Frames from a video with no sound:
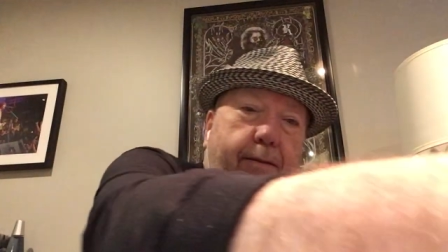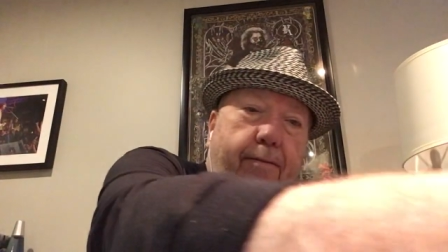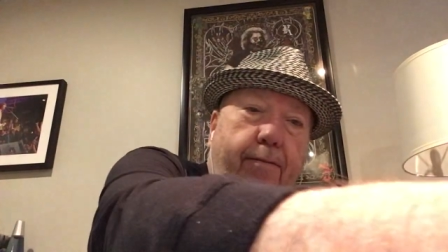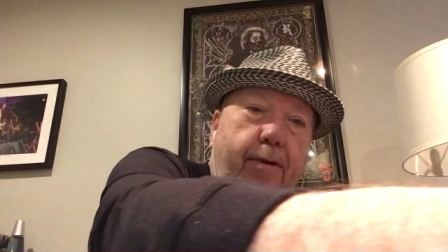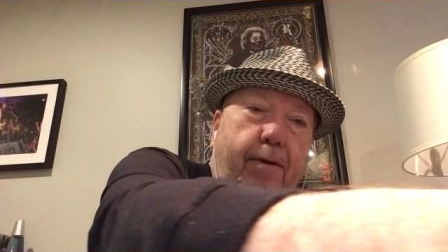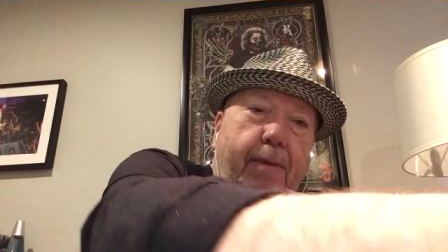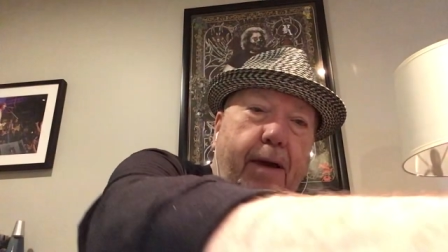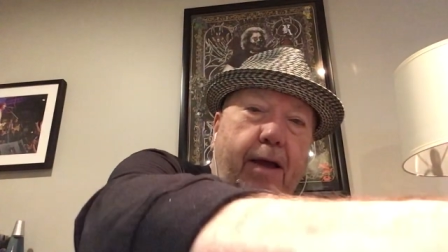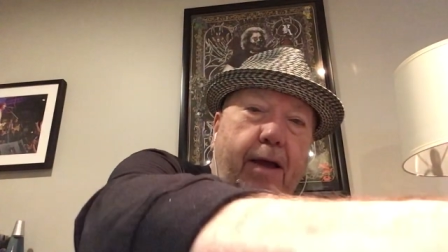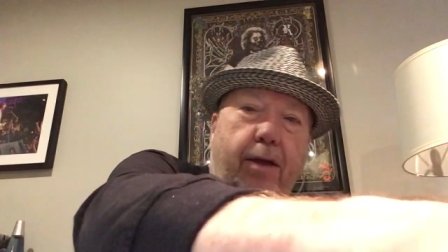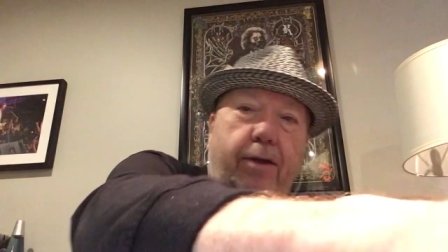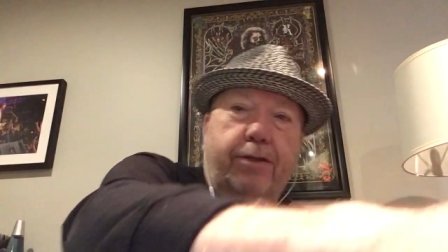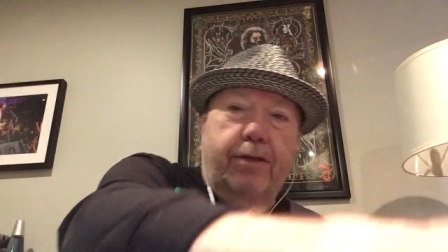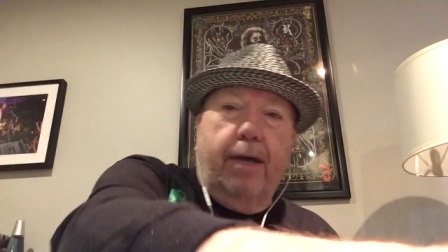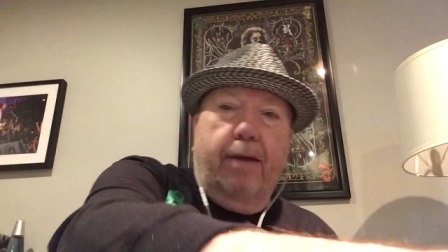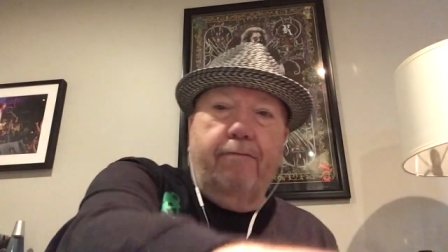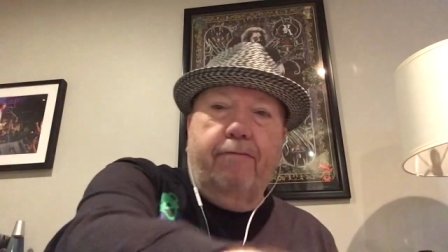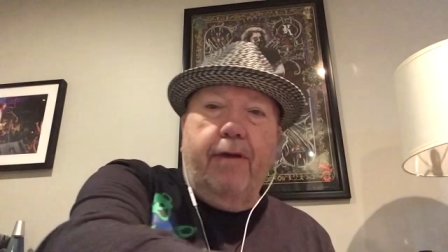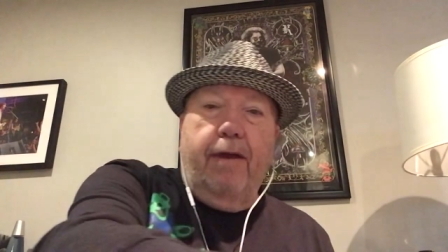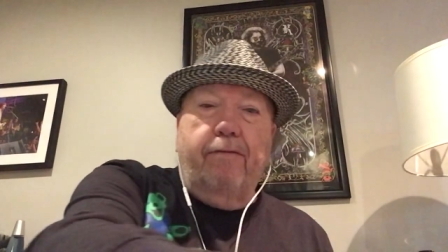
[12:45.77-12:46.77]
one of my all
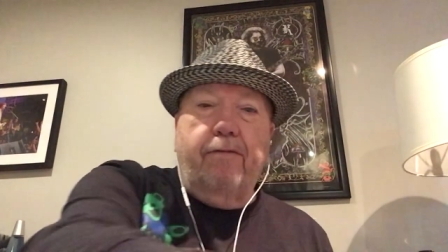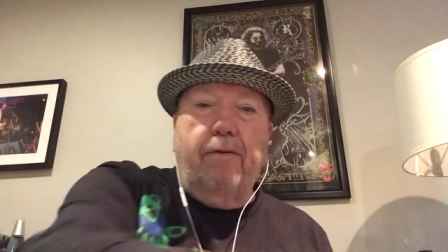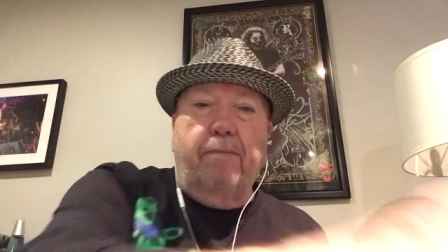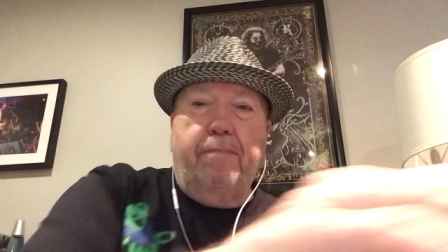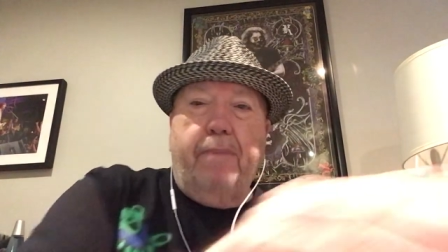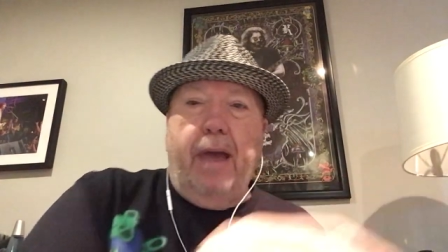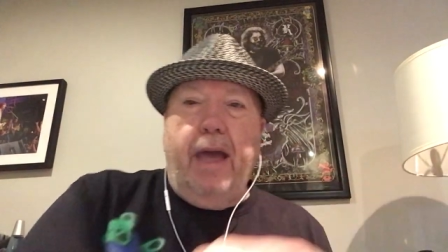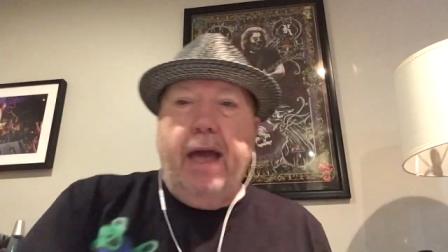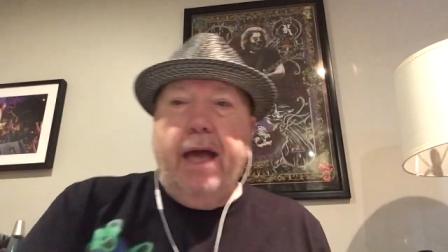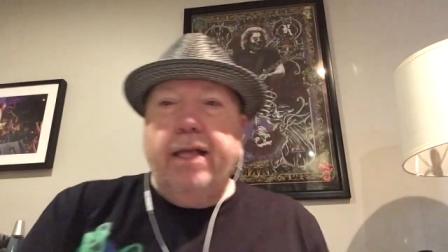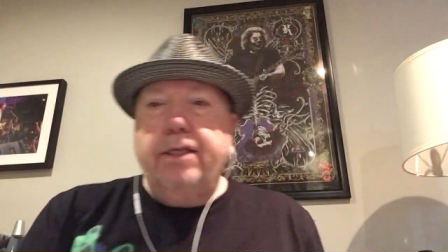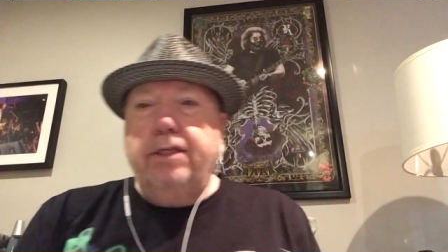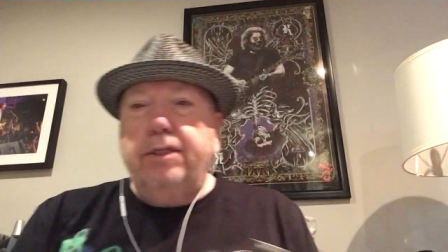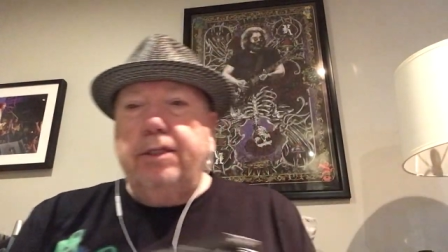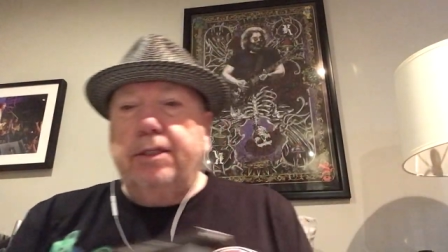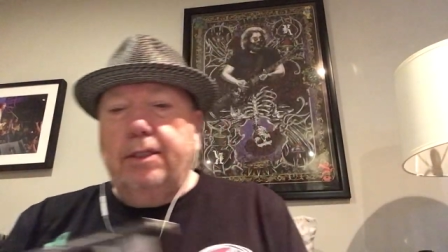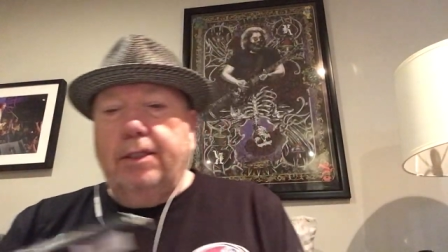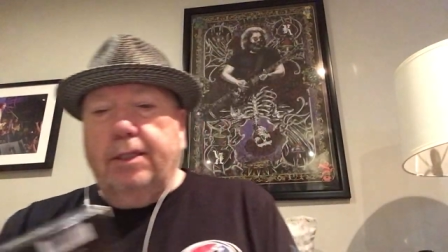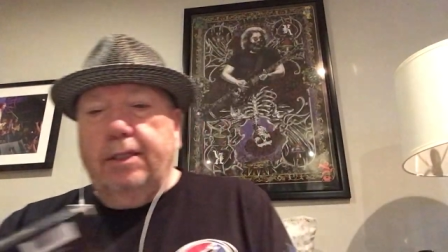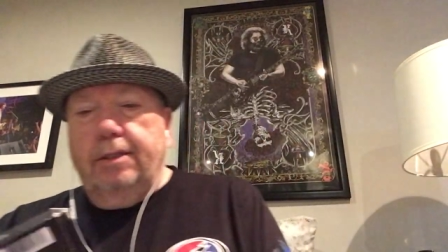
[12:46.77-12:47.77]
time favorite
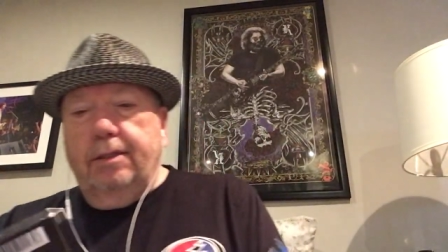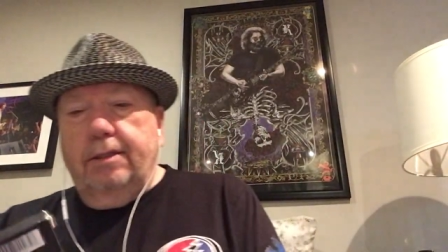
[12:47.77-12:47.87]
bands,